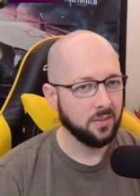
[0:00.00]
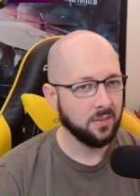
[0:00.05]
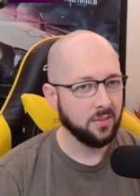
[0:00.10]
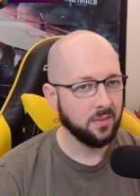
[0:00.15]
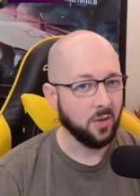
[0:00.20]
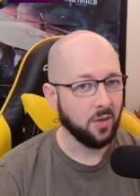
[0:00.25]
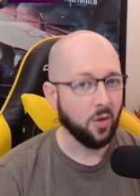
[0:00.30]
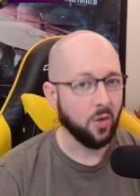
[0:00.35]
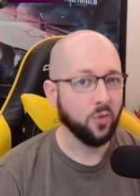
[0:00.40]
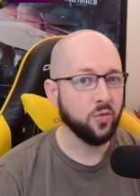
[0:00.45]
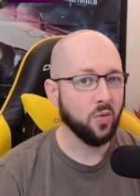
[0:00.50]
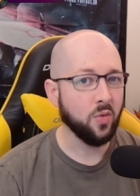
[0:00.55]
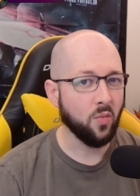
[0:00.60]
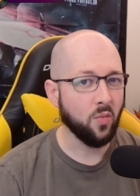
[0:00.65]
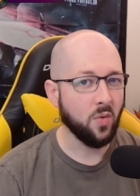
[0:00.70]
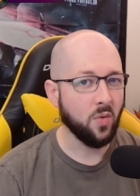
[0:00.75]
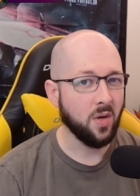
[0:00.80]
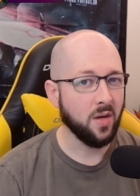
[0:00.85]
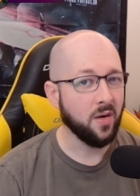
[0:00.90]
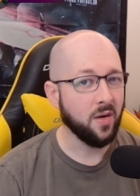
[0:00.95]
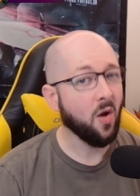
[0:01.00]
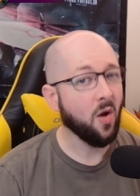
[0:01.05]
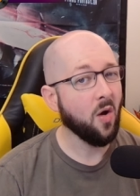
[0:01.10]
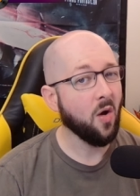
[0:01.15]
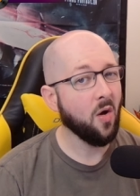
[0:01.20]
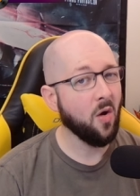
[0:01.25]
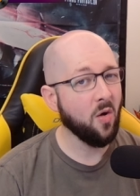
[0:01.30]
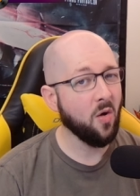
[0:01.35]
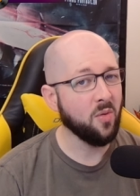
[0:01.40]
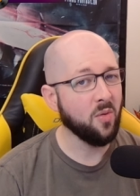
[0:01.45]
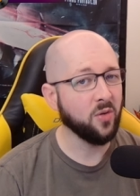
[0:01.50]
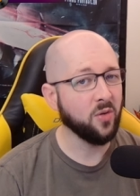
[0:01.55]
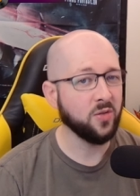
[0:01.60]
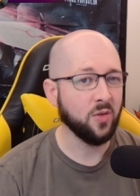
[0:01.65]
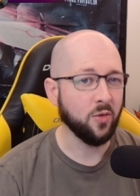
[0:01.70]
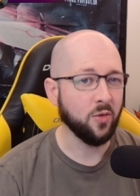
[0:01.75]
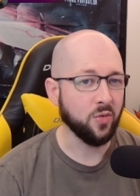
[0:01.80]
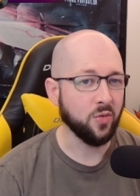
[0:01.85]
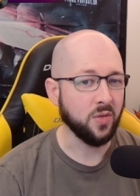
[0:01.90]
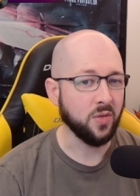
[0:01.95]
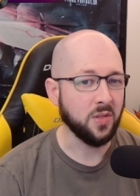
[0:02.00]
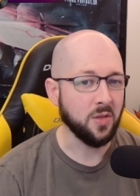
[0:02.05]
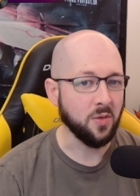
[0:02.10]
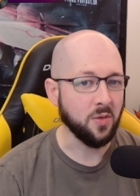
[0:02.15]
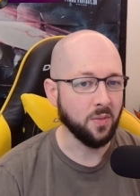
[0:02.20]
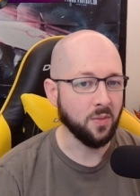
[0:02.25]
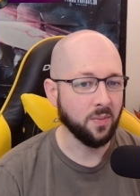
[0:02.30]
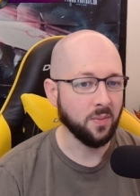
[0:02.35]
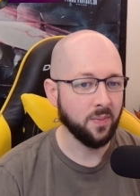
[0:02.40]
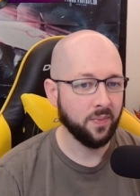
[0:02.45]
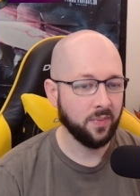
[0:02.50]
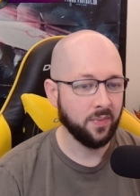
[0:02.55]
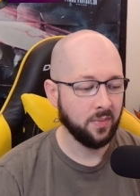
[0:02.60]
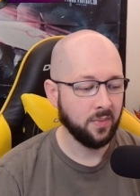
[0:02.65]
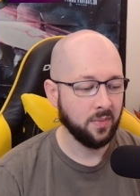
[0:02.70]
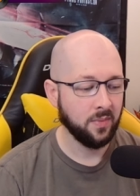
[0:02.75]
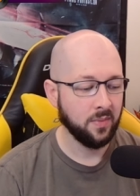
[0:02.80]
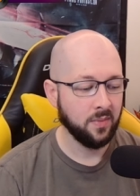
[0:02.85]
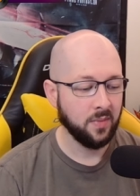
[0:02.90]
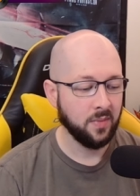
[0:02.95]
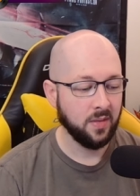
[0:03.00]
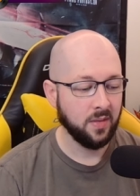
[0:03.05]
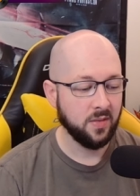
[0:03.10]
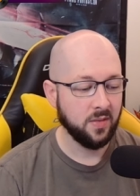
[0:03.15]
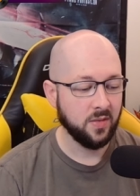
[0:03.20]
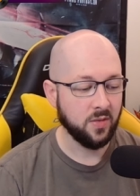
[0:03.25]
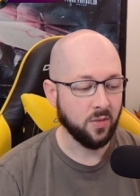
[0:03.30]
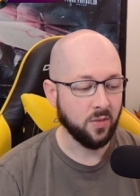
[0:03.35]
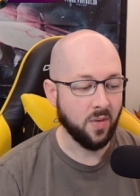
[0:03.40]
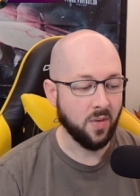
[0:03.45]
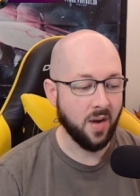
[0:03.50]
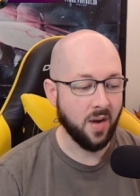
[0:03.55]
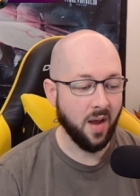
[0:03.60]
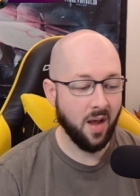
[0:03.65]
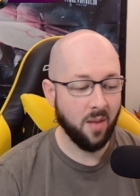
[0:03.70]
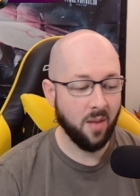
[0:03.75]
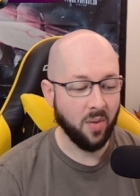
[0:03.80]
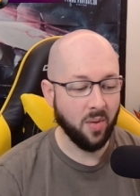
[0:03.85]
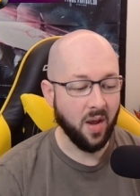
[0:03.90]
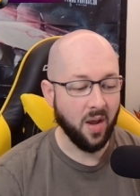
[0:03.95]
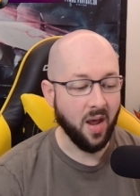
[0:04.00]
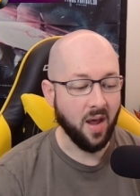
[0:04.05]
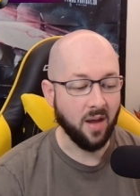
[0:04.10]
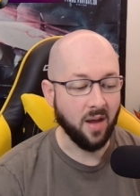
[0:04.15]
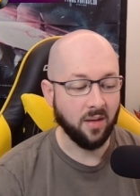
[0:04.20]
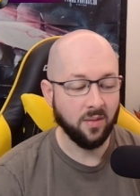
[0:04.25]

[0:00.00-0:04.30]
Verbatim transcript: Ultra 1, almost Ultra 2. So not bad.